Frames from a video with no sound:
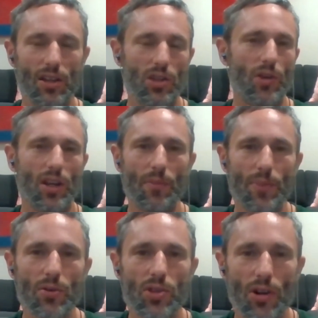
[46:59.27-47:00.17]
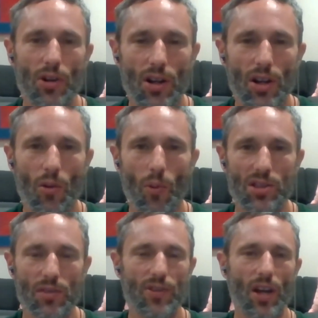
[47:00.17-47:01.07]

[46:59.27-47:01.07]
you can abuse her. Once you've